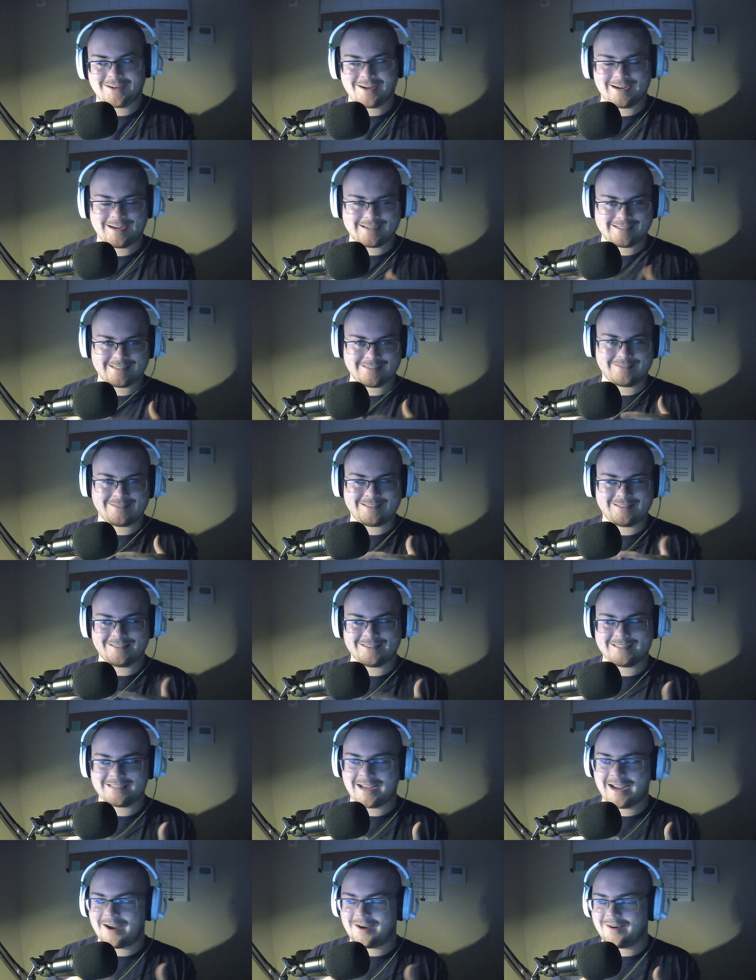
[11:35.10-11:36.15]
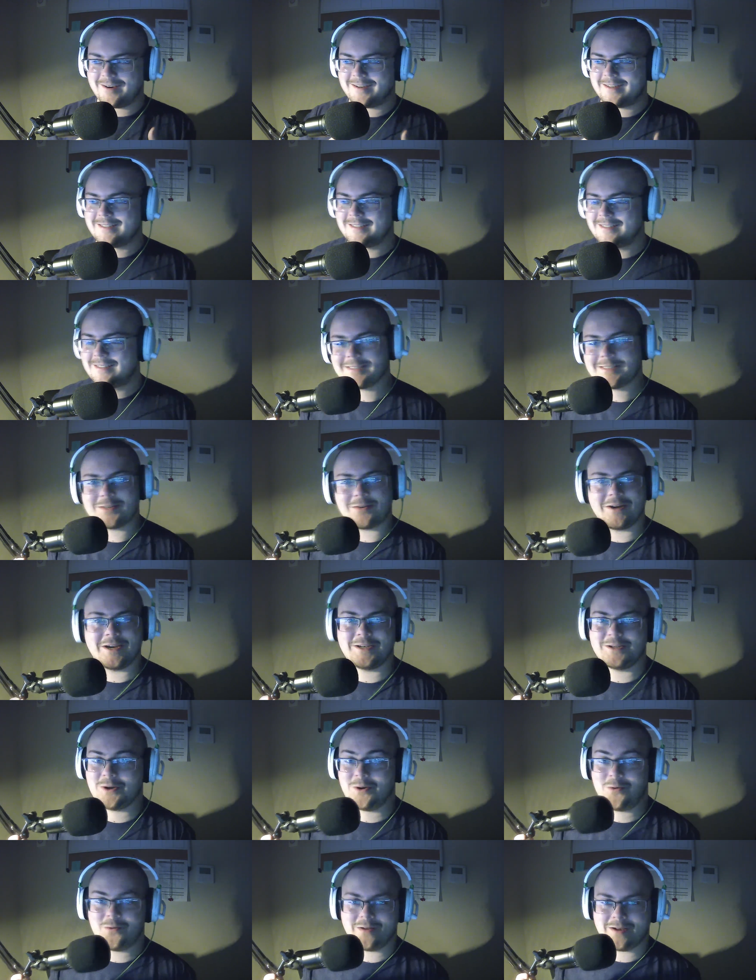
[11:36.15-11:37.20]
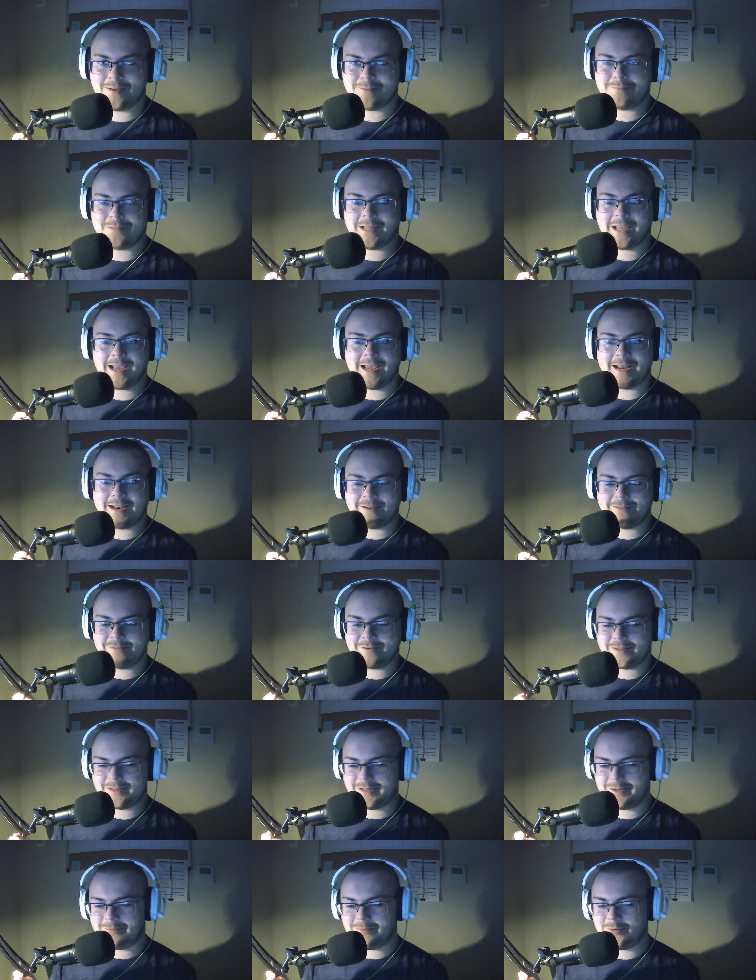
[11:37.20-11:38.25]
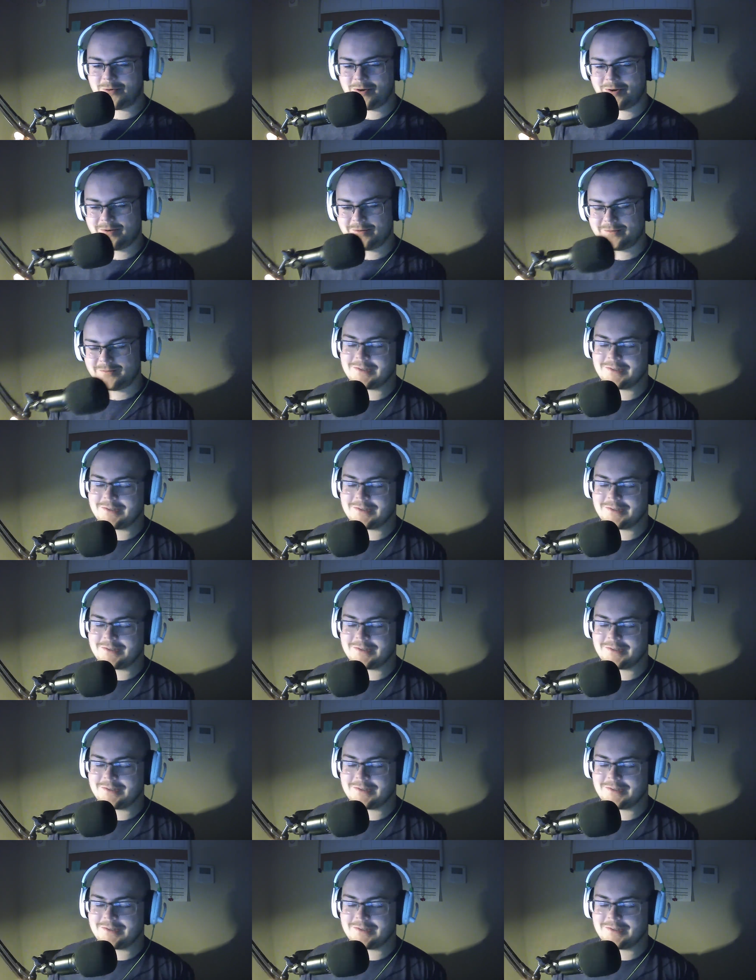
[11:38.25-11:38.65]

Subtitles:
I went a little scared. So I don't want to play it for a little more.